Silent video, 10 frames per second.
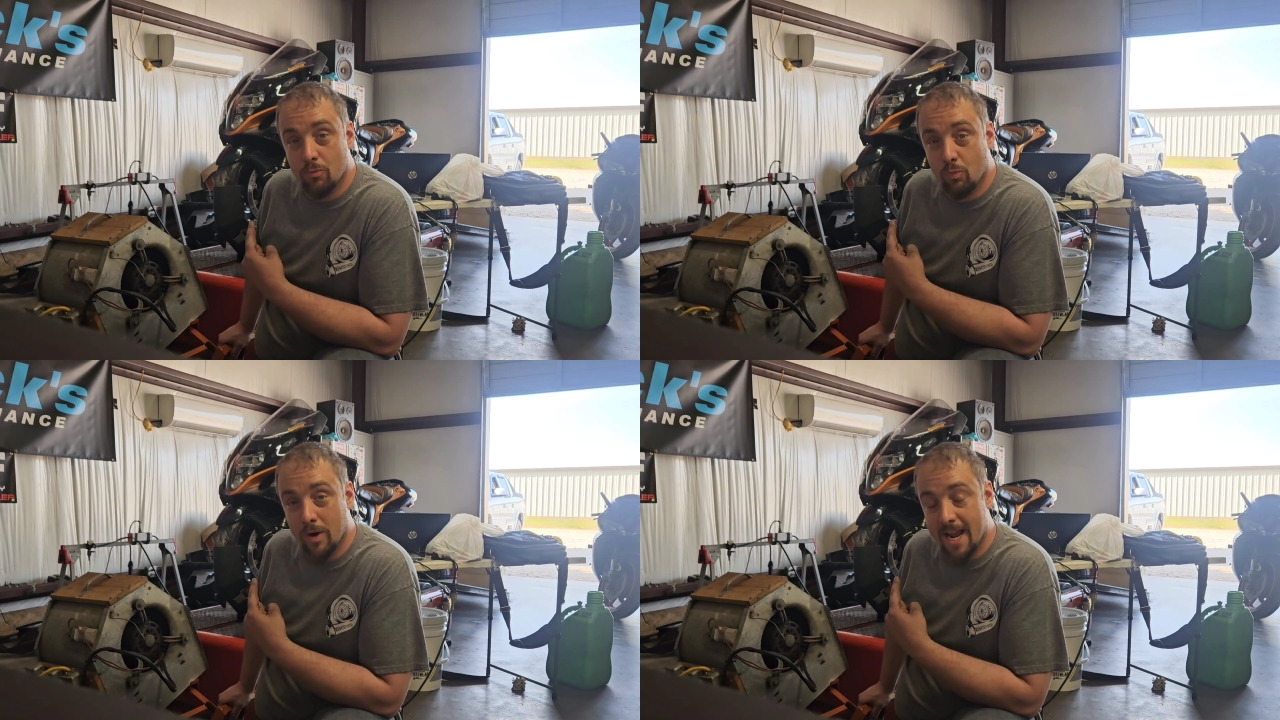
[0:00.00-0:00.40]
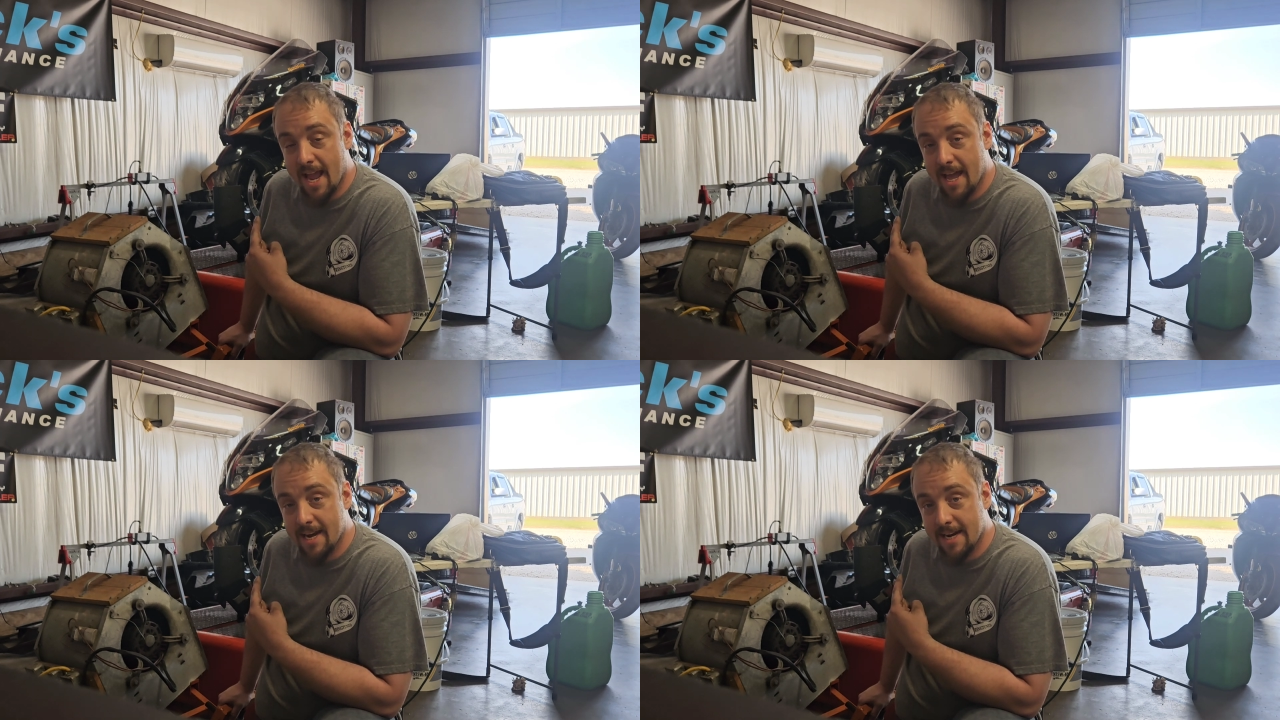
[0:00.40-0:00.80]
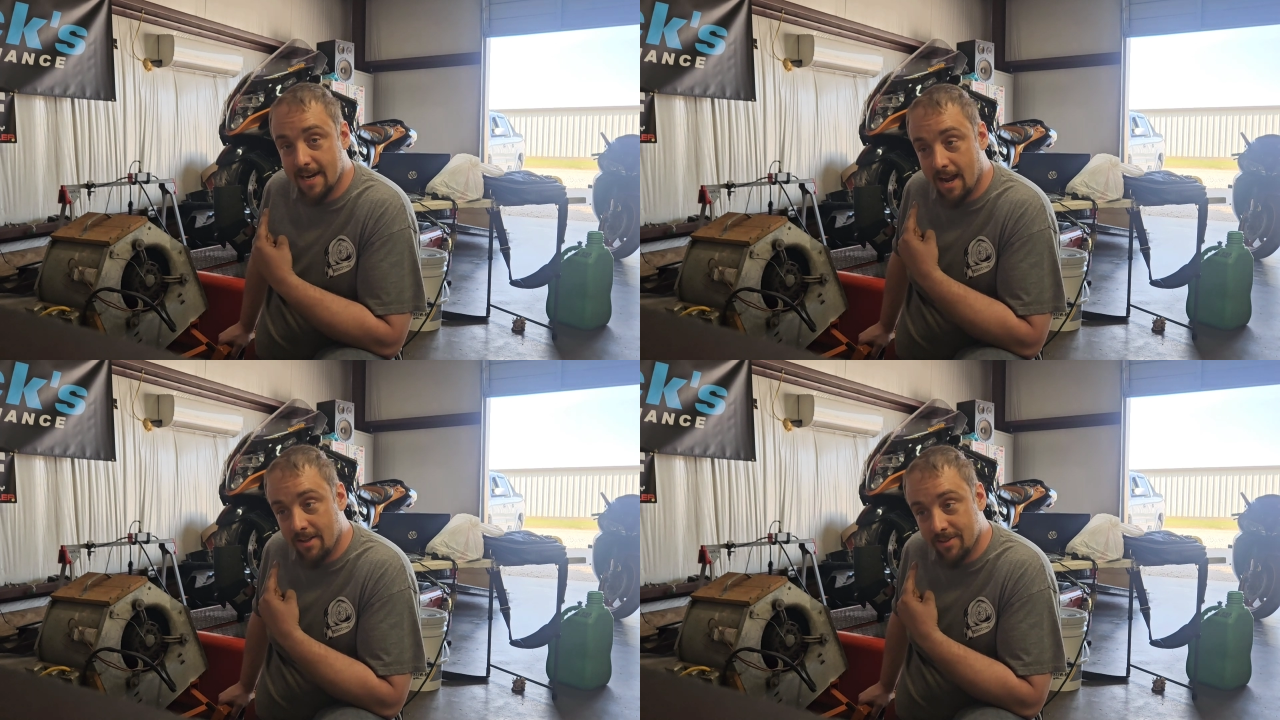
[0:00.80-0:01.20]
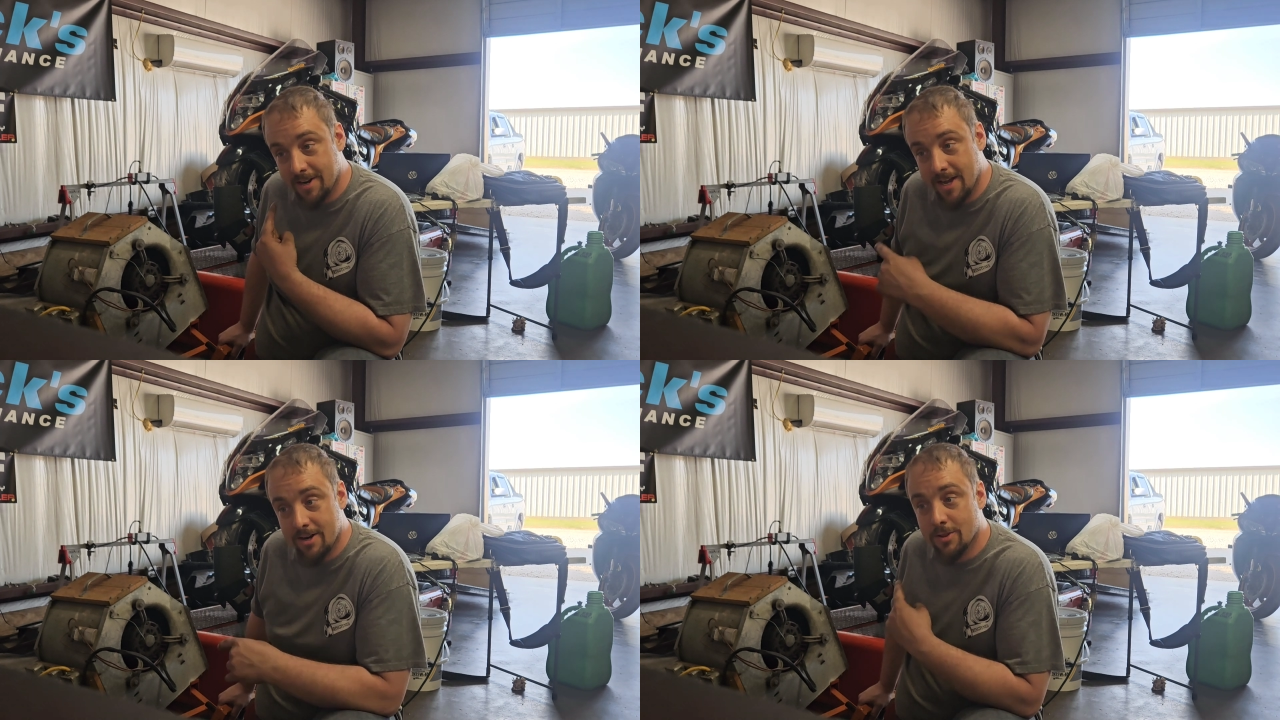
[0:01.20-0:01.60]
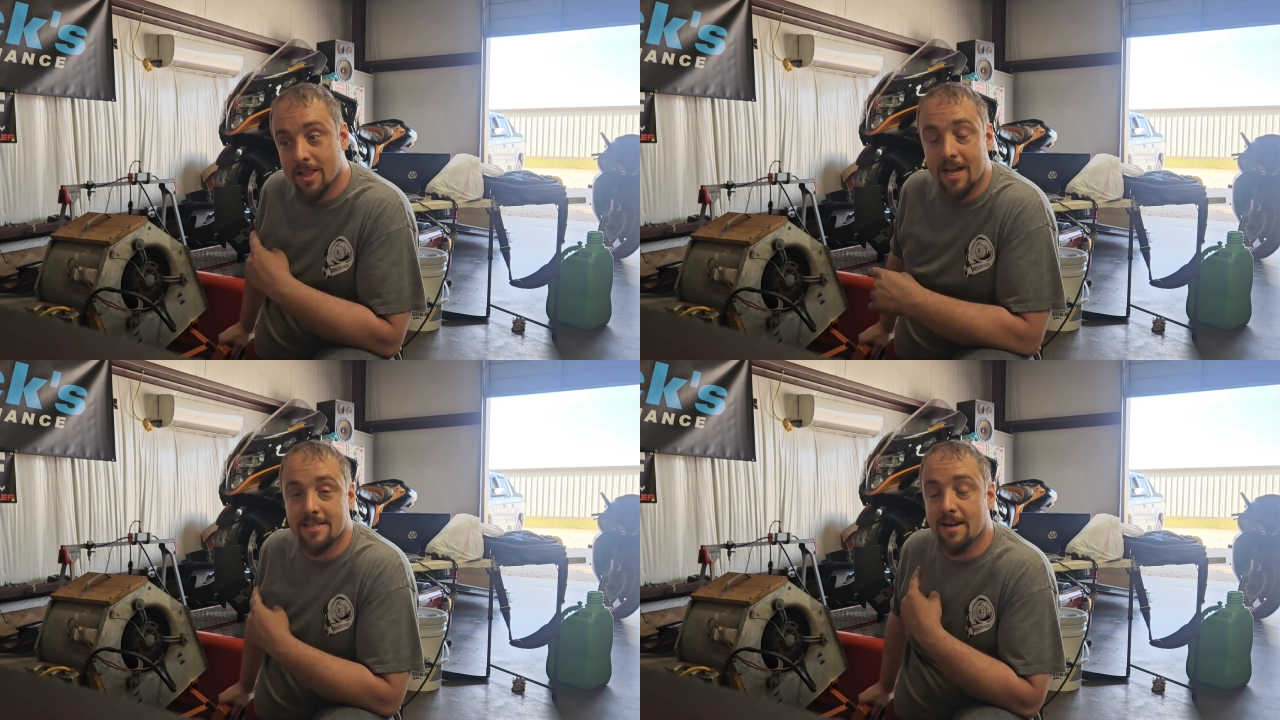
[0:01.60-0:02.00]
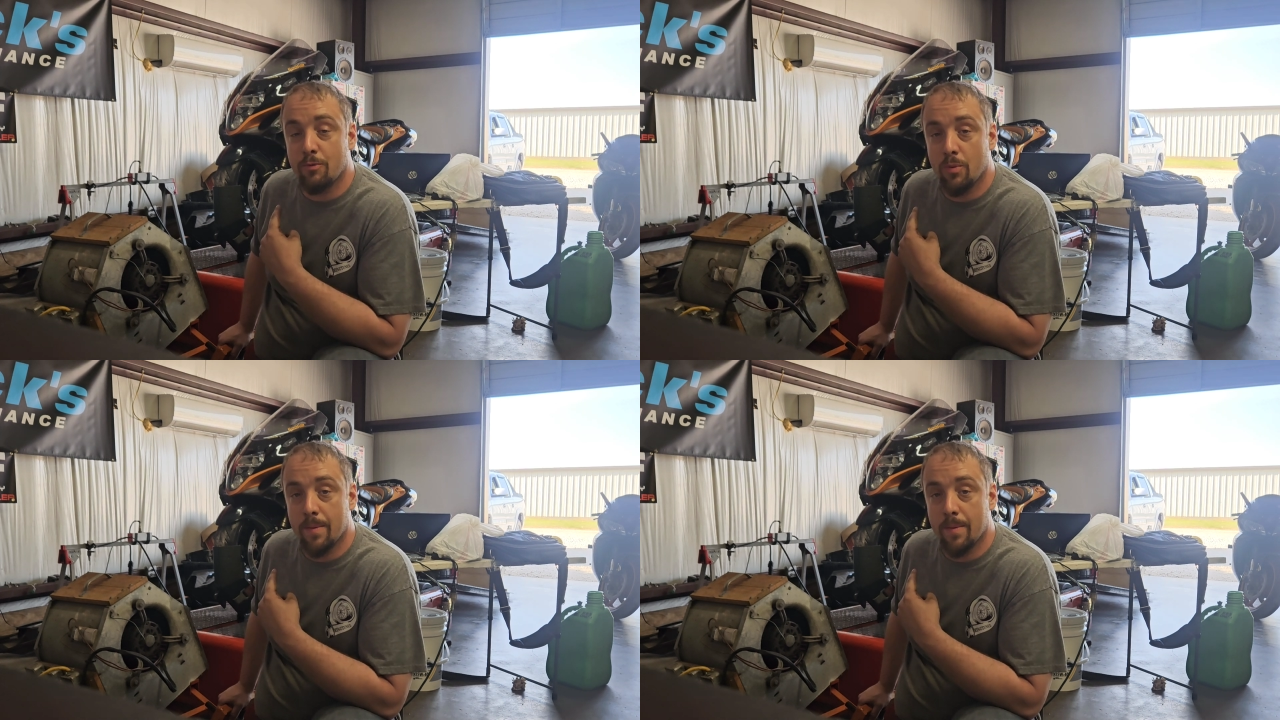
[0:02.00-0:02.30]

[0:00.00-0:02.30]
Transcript: we had in it on the dyno the last time when